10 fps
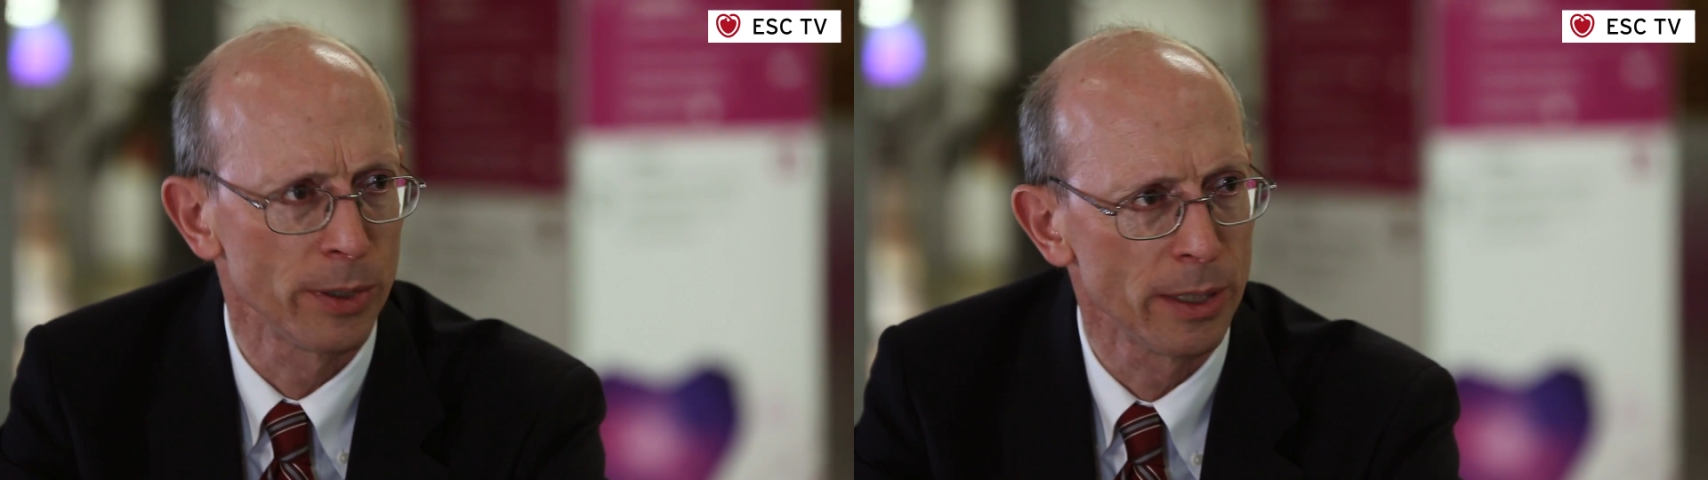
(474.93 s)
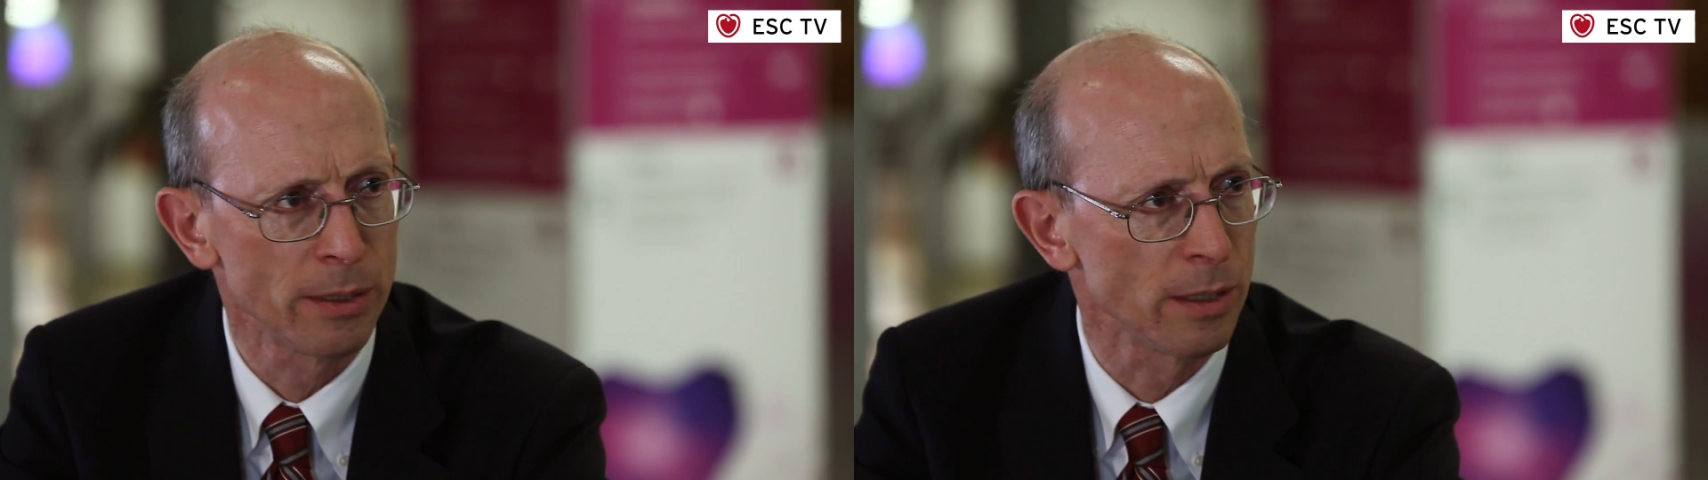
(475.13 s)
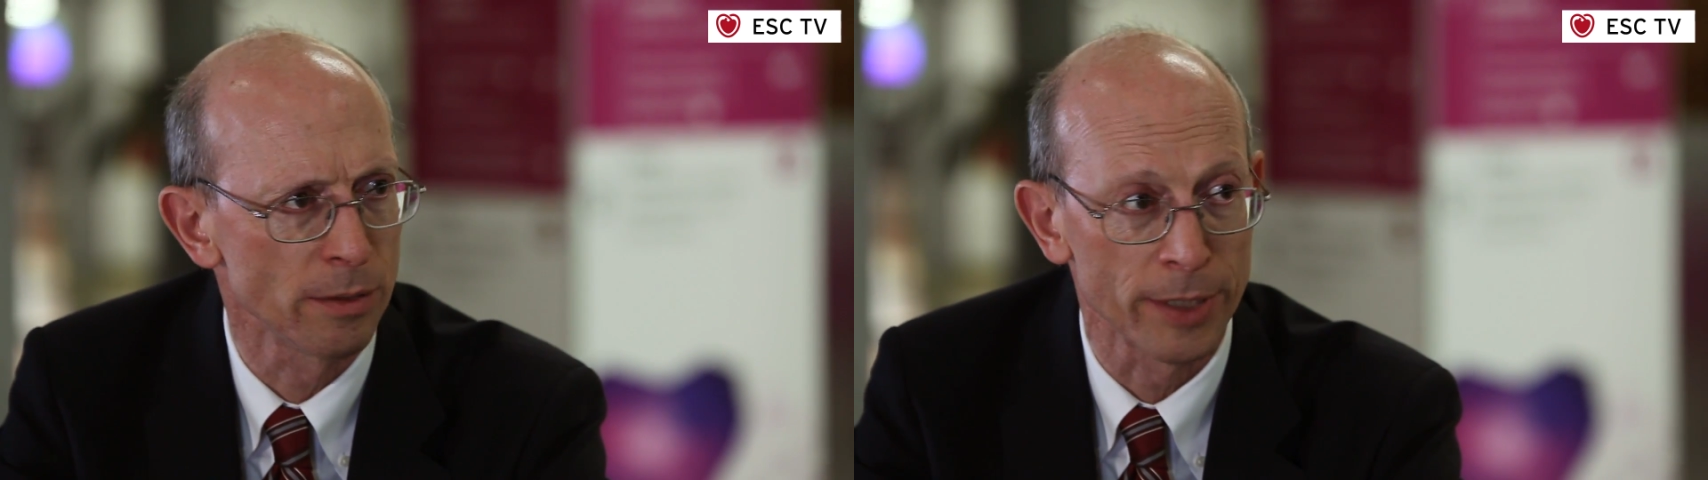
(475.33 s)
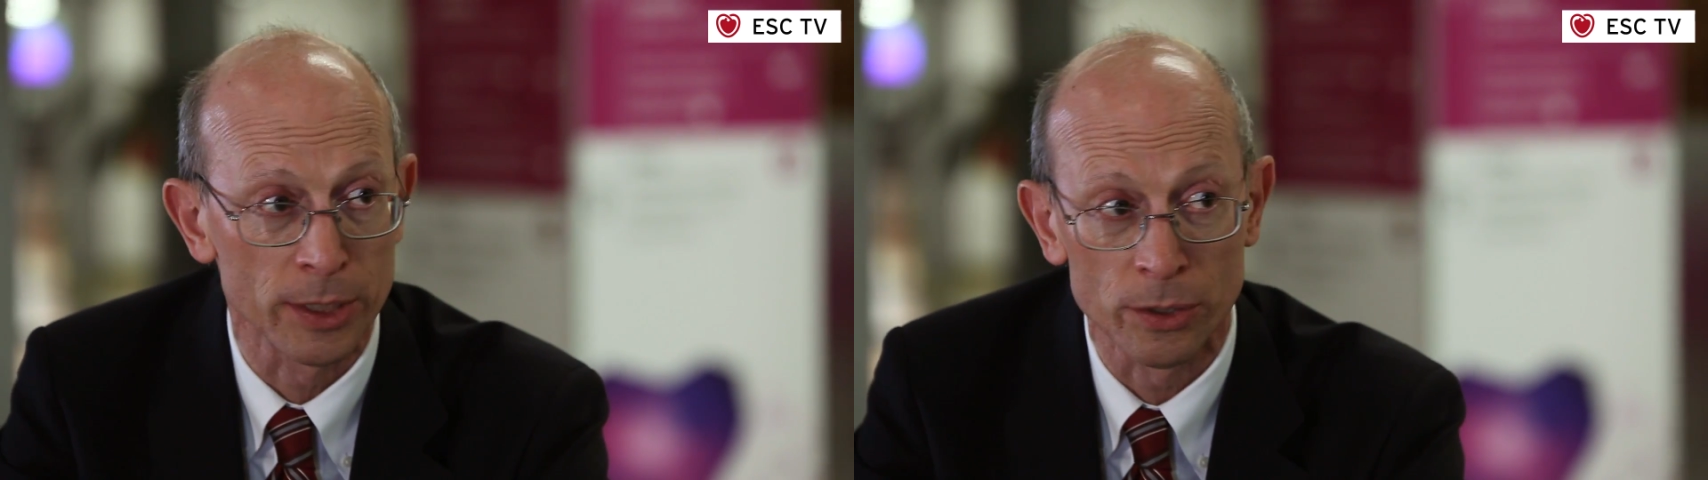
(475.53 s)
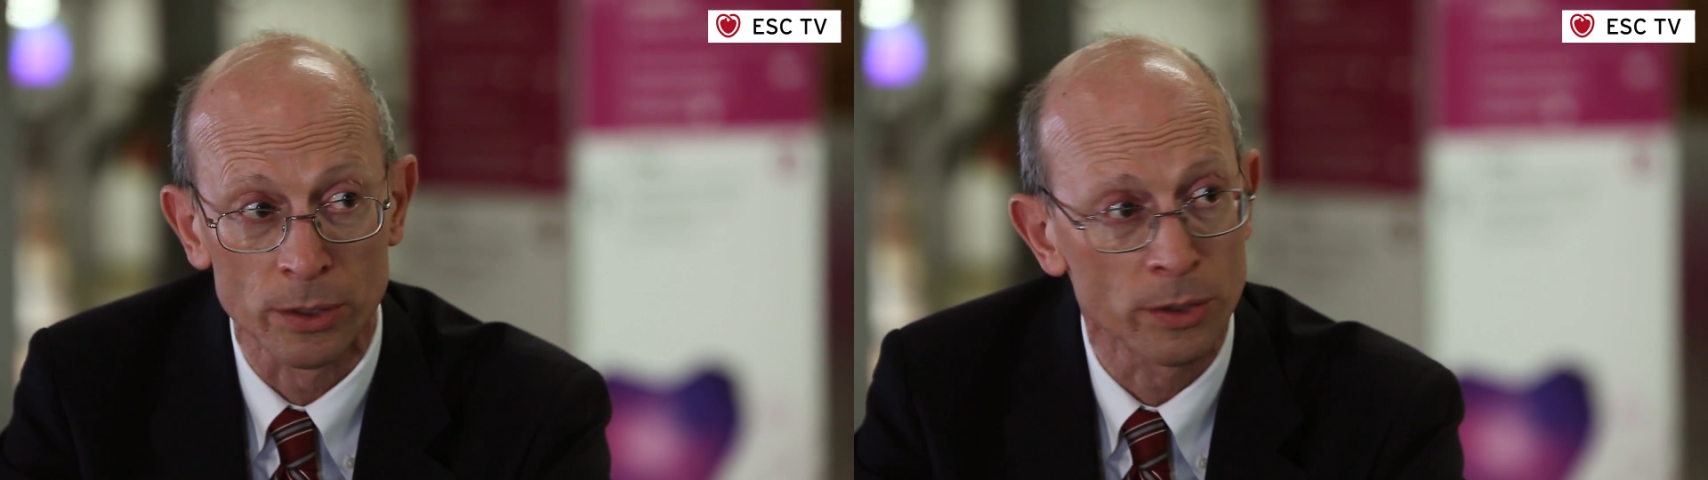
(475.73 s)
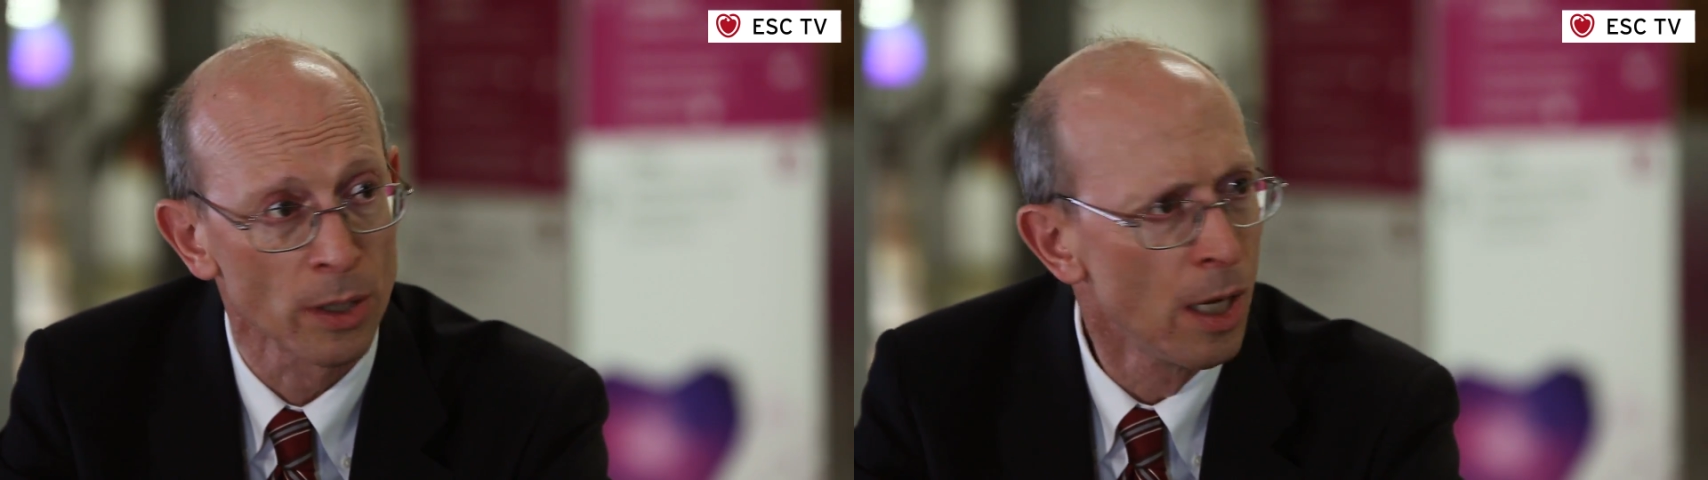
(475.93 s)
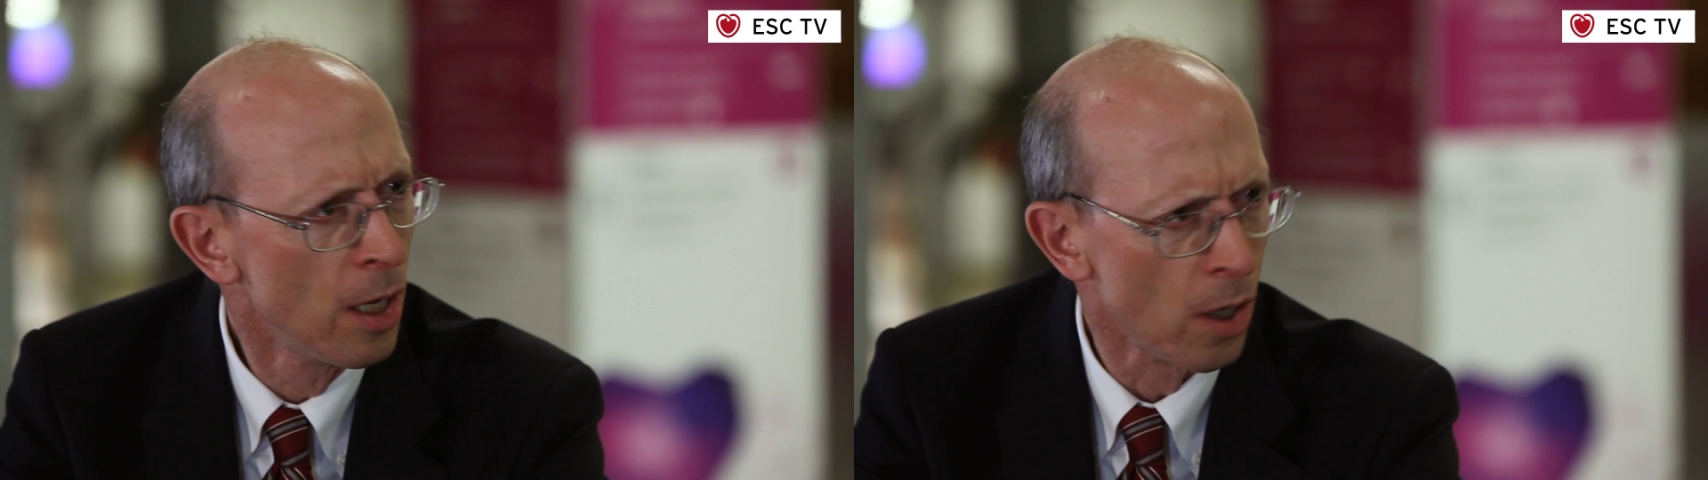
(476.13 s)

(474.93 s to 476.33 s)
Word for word: with these interventions.